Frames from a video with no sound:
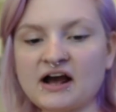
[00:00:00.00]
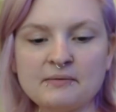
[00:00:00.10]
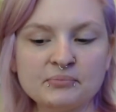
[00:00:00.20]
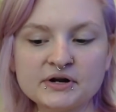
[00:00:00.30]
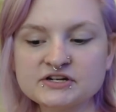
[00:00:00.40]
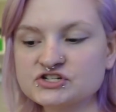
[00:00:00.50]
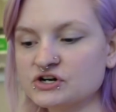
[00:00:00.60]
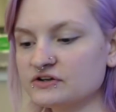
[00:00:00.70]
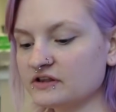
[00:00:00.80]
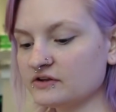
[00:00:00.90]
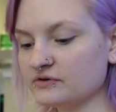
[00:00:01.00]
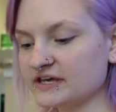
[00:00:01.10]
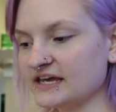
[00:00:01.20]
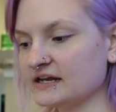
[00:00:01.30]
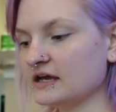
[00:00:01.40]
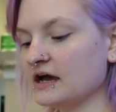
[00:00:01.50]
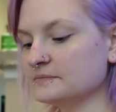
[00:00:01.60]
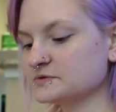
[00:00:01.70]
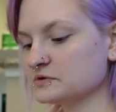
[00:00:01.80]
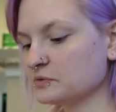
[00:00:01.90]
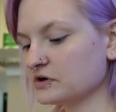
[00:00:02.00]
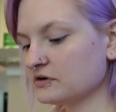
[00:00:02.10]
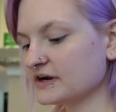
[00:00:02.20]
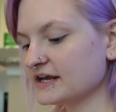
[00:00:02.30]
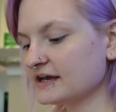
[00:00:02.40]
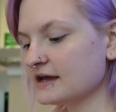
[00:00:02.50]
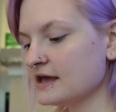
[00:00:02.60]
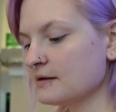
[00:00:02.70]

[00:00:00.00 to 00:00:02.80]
I'm pretty sure the little kit comes with one already,